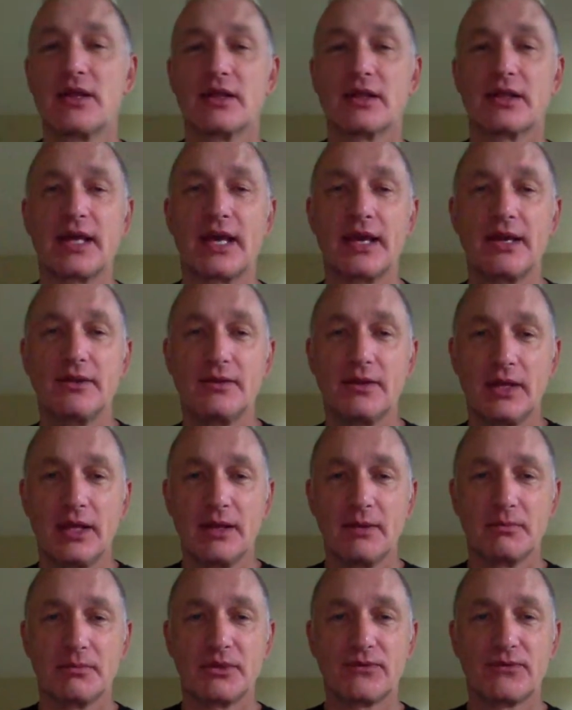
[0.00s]
Okay?
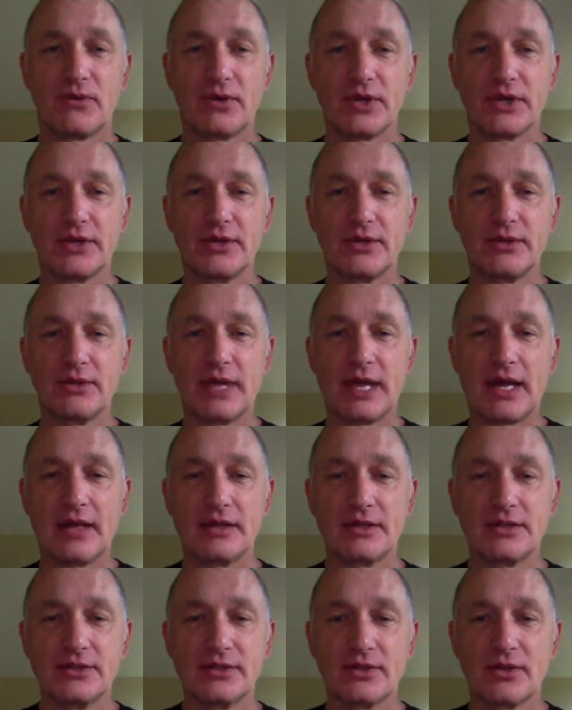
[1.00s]
Before you do that,
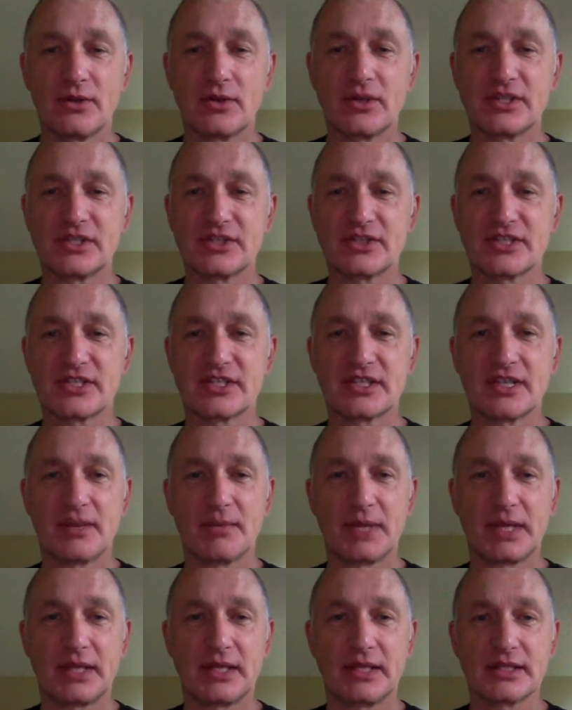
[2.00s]
you'll notice your
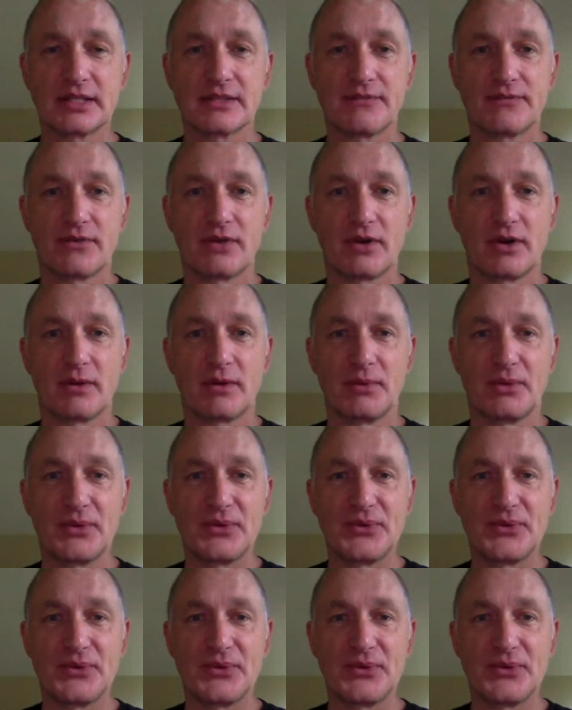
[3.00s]
stomach gets firm.